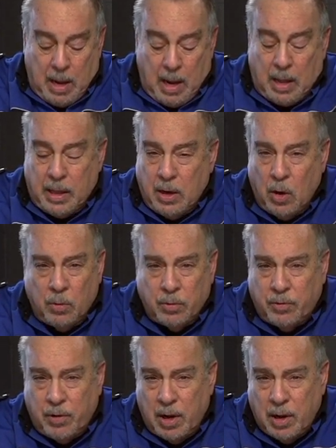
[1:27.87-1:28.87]
Now, they
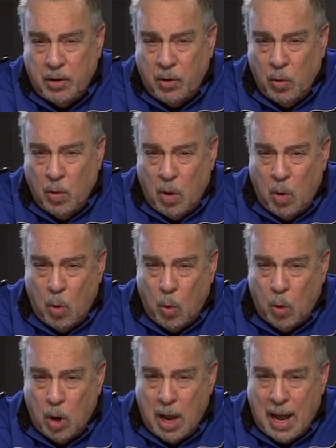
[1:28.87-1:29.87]
don't do a
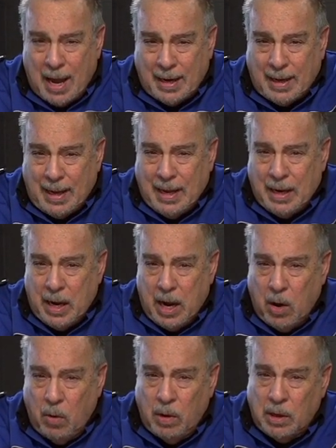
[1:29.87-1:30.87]
whole lot in there,